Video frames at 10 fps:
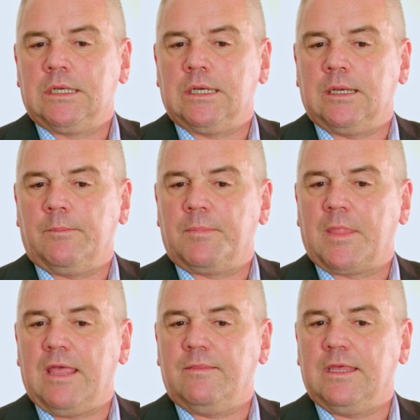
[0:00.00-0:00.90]

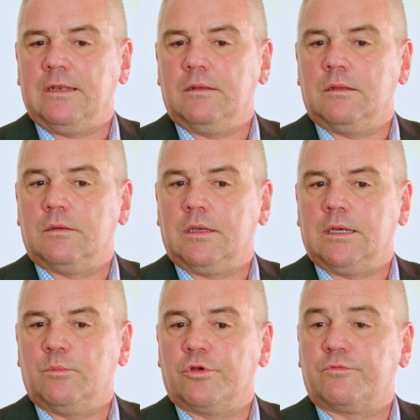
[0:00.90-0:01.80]
and then
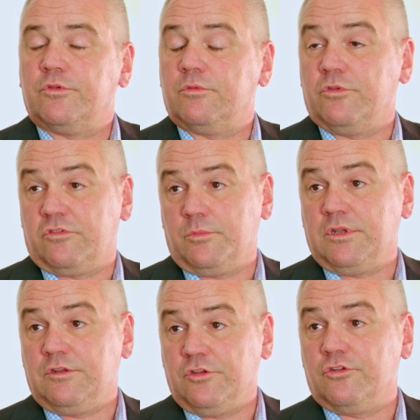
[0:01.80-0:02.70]
worked with some
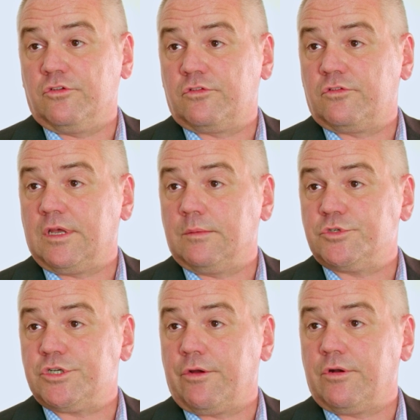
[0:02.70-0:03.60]
Indigenous
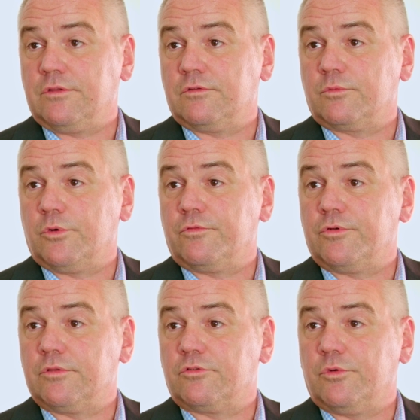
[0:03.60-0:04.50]
charities as well
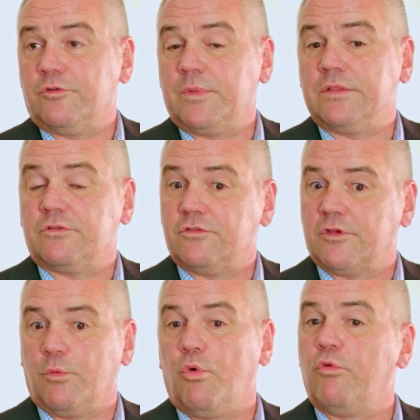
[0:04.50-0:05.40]
for another 12 months. And
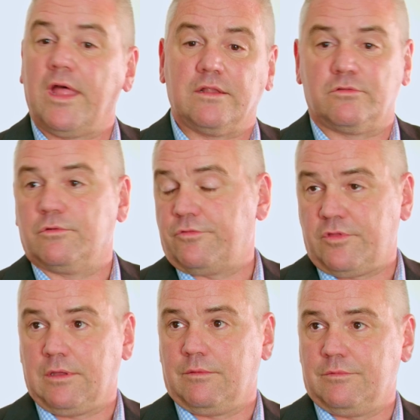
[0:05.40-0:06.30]
so all that sort of
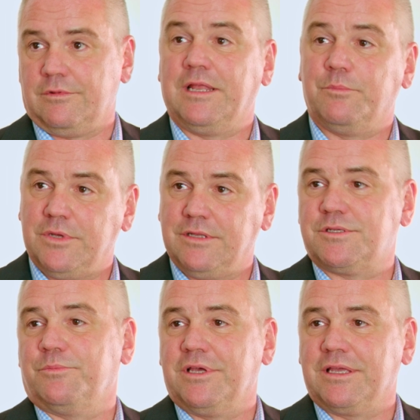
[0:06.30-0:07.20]
thing led me
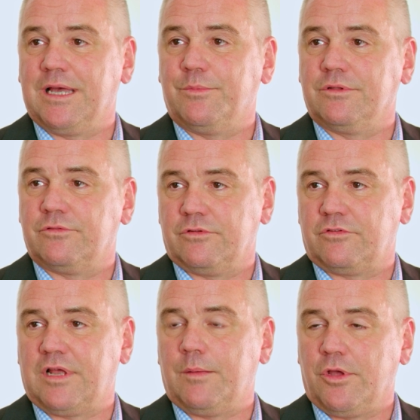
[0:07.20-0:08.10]
to being able to sort of
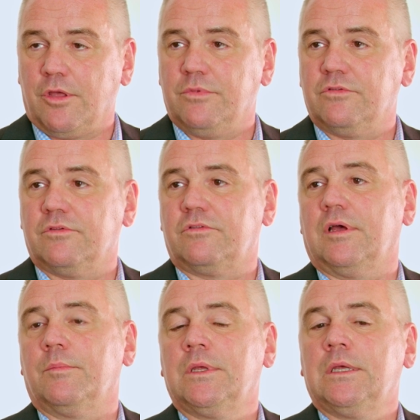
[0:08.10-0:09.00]
start my own business up